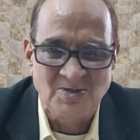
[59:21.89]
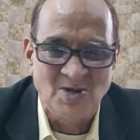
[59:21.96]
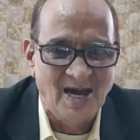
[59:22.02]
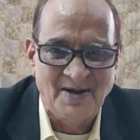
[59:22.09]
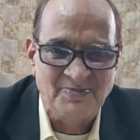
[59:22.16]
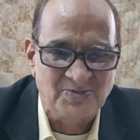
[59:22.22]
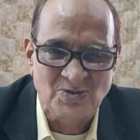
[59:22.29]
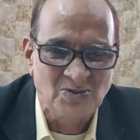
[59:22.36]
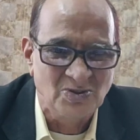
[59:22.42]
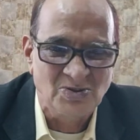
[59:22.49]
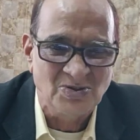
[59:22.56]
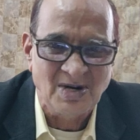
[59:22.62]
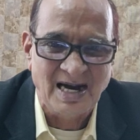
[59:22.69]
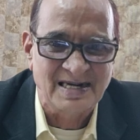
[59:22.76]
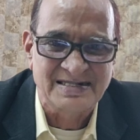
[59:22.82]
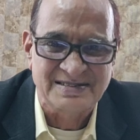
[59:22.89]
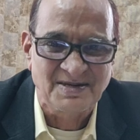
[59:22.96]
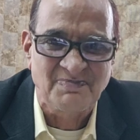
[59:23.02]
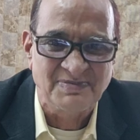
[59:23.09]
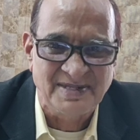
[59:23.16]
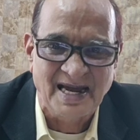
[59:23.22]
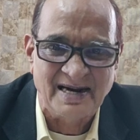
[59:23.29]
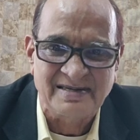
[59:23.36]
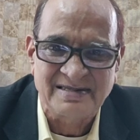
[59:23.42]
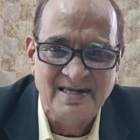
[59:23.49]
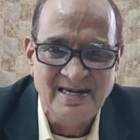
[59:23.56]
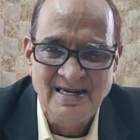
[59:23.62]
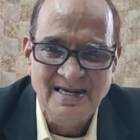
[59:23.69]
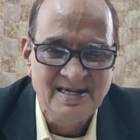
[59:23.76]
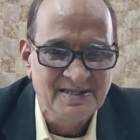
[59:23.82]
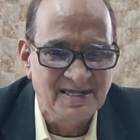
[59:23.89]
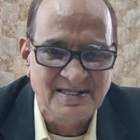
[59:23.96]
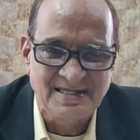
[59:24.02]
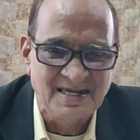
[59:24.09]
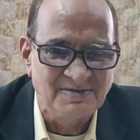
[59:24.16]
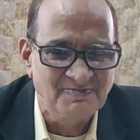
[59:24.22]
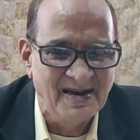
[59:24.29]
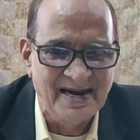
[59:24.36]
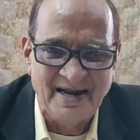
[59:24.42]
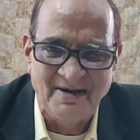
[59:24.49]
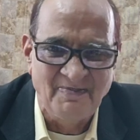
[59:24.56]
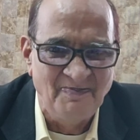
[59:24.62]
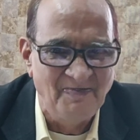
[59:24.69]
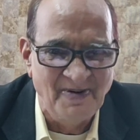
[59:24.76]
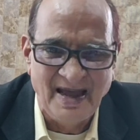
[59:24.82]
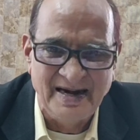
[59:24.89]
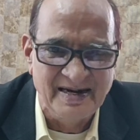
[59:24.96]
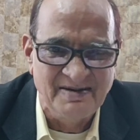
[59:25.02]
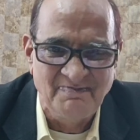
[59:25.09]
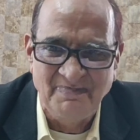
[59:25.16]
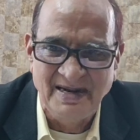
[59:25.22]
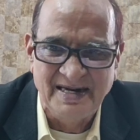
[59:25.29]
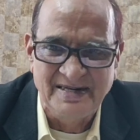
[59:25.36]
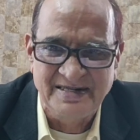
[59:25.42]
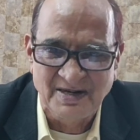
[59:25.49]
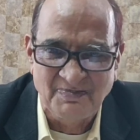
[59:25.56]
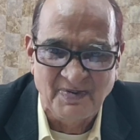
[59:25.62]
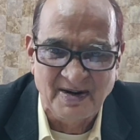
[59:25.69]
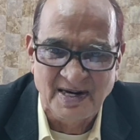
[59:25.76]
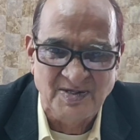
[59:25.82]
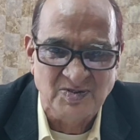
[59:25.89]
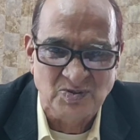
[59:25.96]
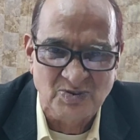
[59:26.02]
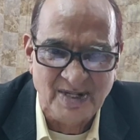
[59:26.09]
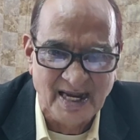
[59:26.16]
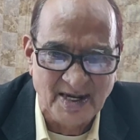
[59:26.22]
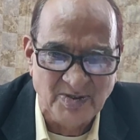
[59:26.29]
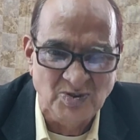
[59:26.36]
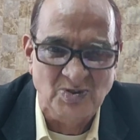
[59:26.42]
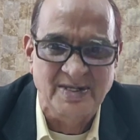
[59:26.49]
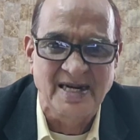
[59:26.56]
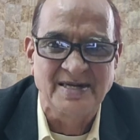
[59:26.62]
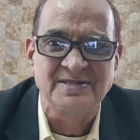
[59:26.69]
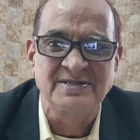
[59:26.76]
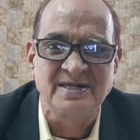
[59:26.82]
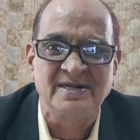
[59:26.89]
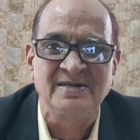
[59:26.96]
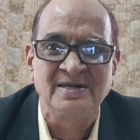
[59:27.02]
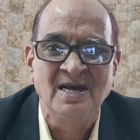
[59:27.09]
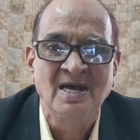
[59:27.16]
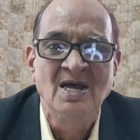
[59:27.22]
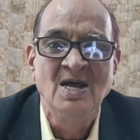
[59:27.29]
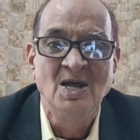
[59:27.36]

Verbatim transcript: You have to accept that. This has made a very big difference to the education.